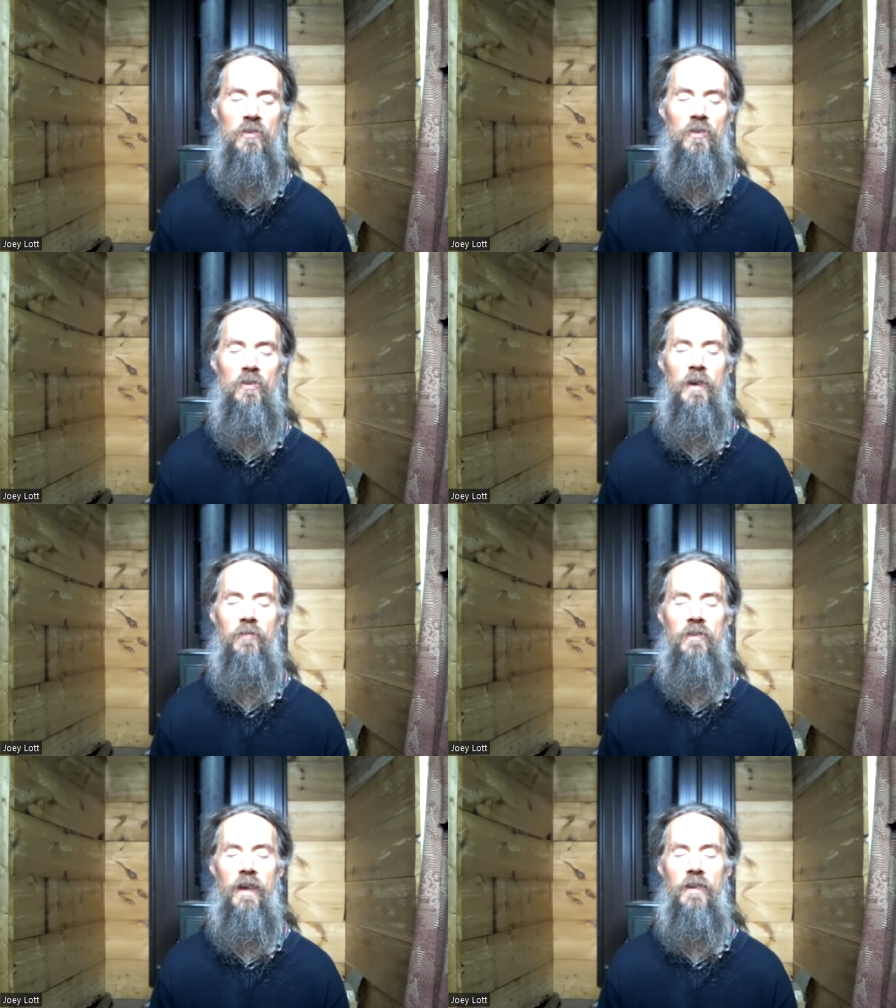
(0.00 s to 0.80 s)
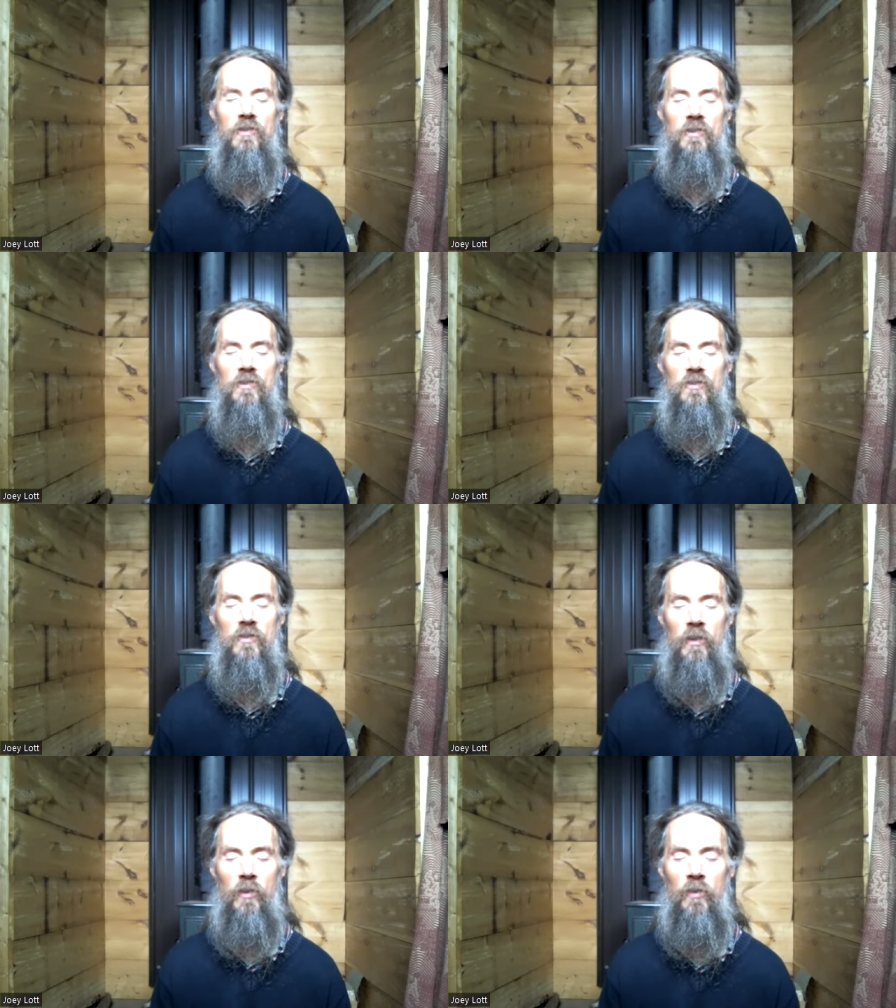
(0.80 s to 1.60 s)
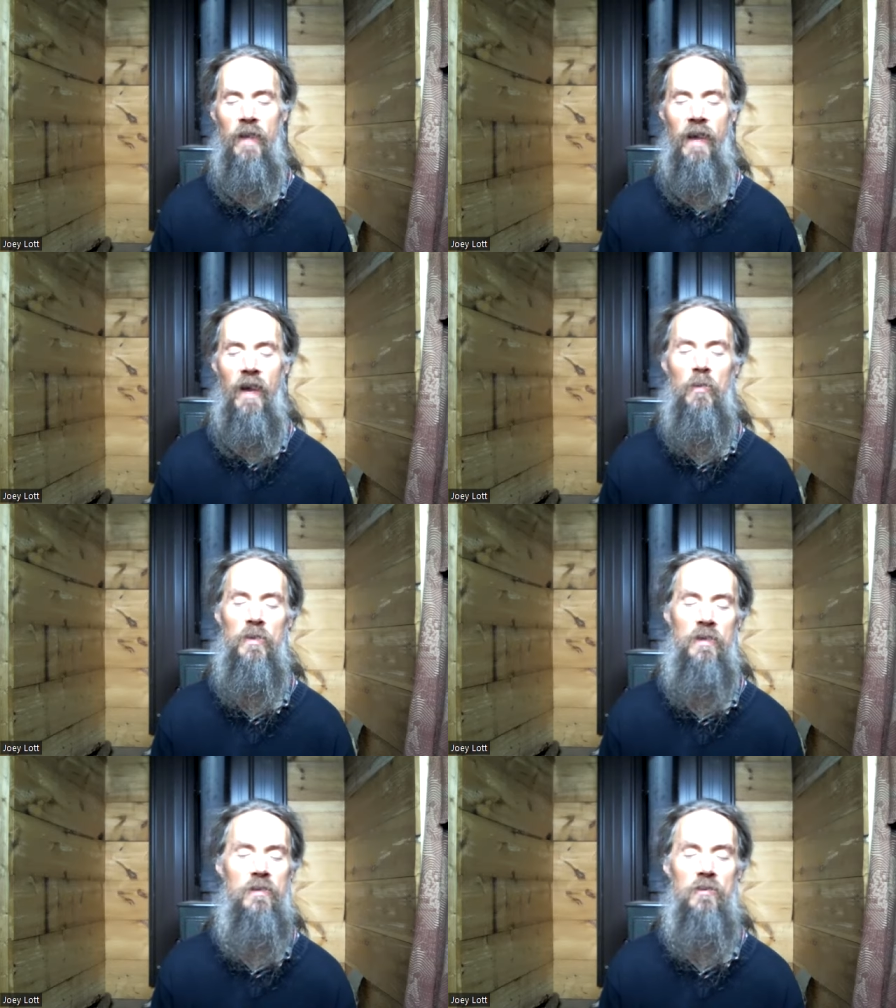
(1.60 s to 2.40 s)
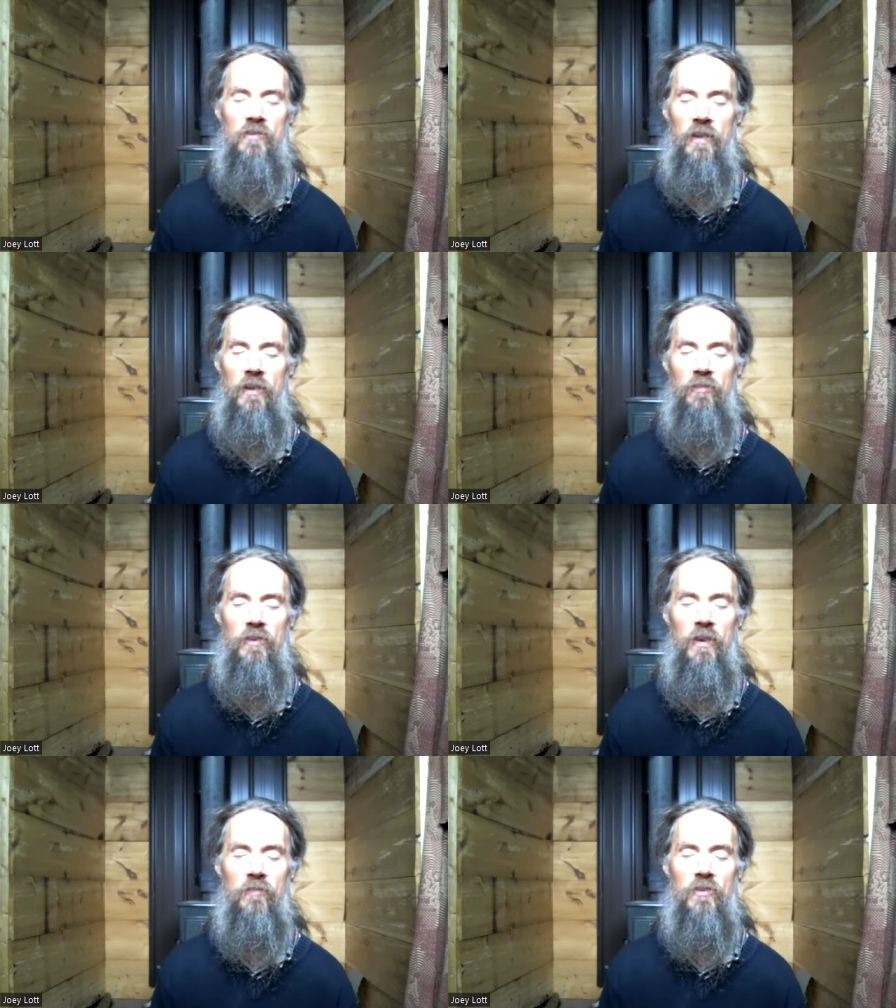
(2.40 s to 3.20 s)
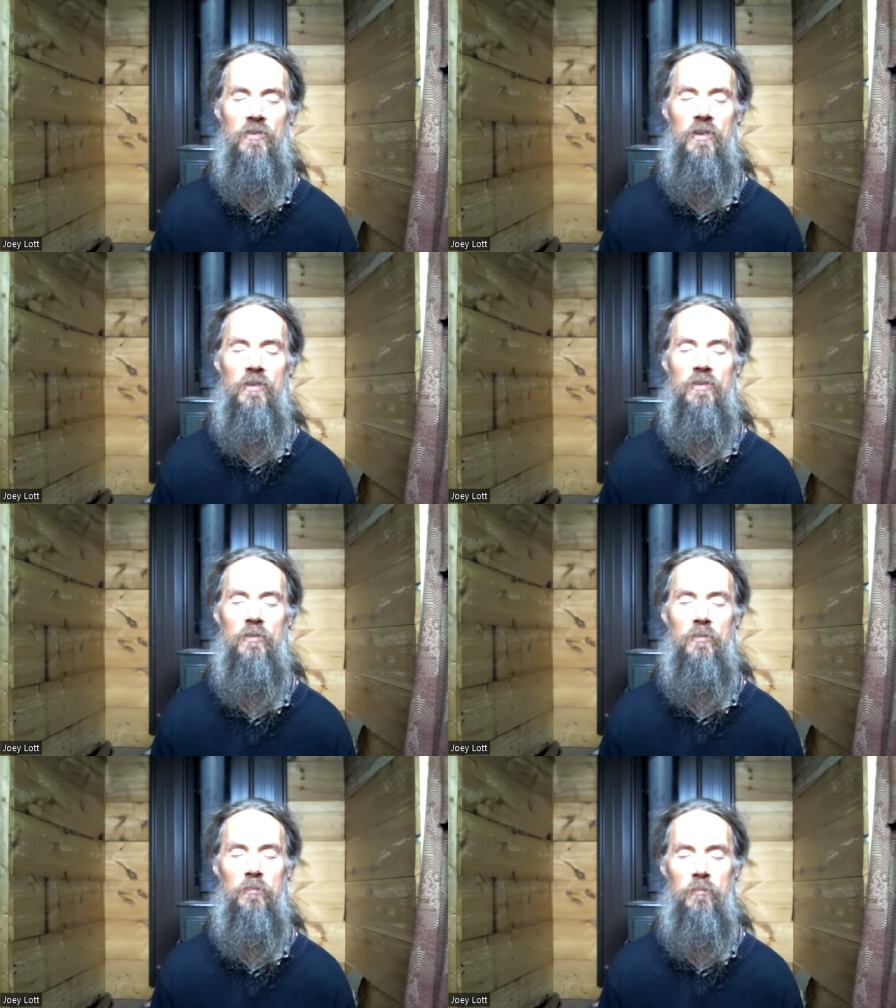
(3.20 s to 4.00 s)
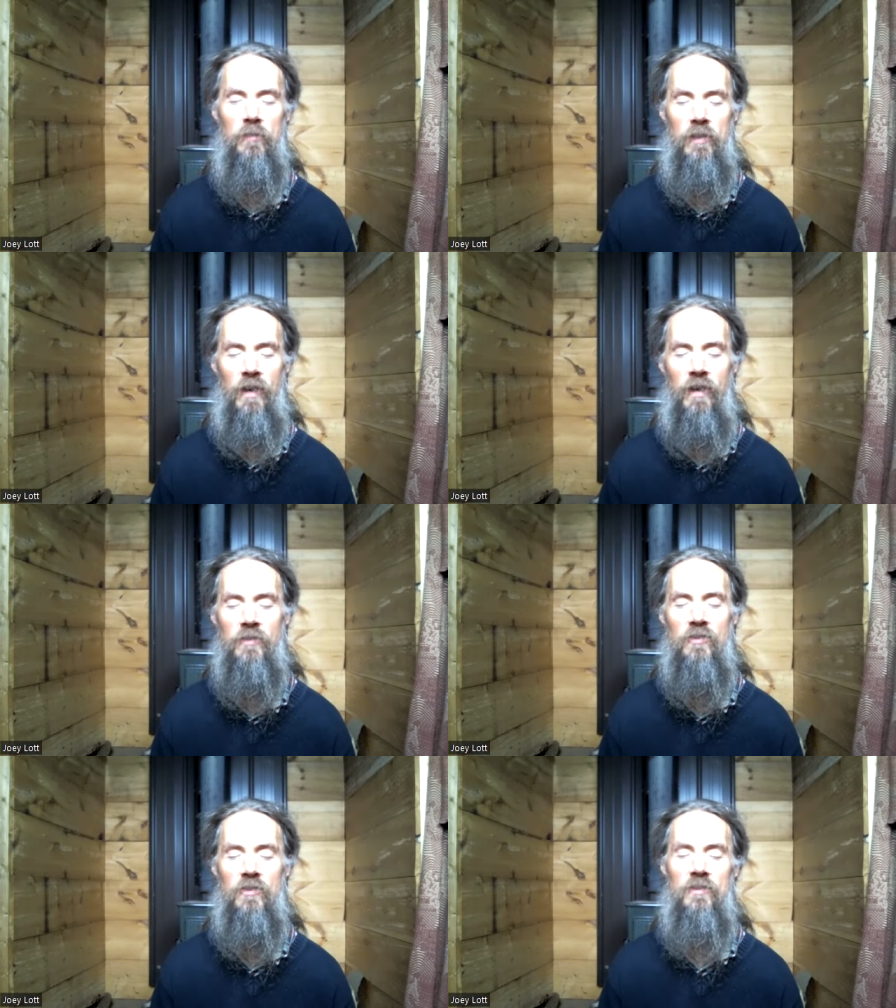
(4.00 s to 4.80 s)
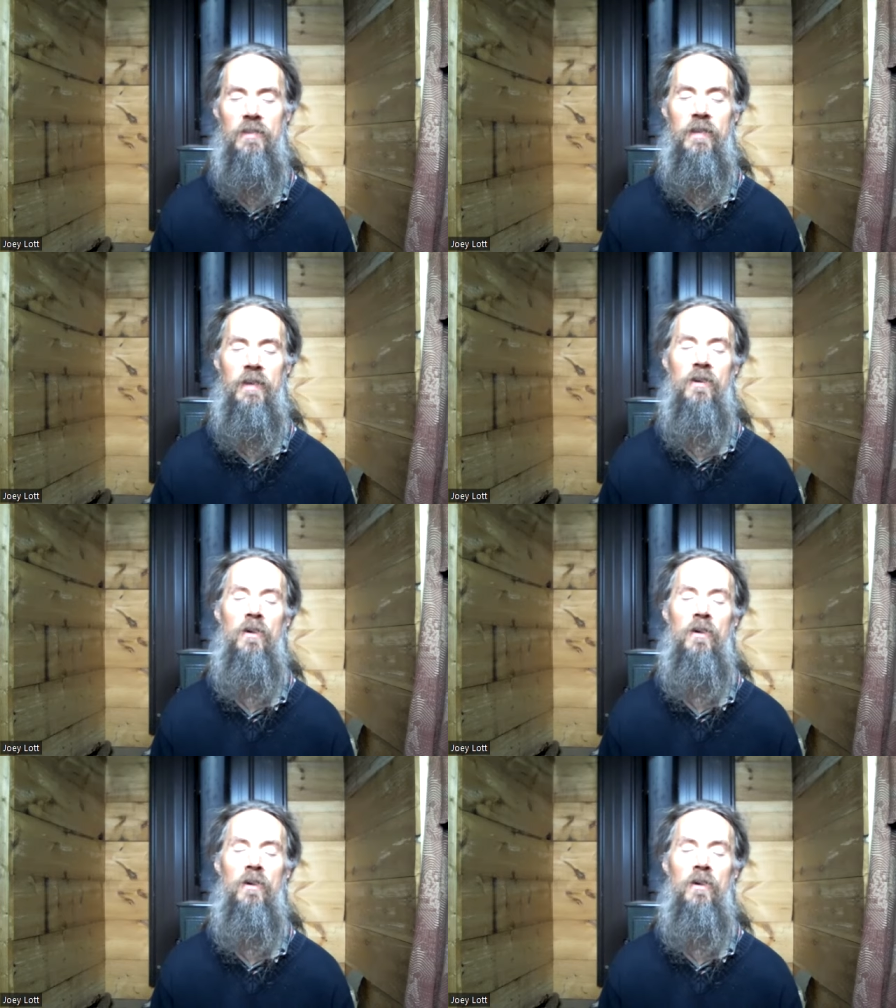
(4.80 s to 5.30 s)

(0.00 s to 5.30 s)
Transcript: So you have to actually slow down within yourself, and you have to start to consciously let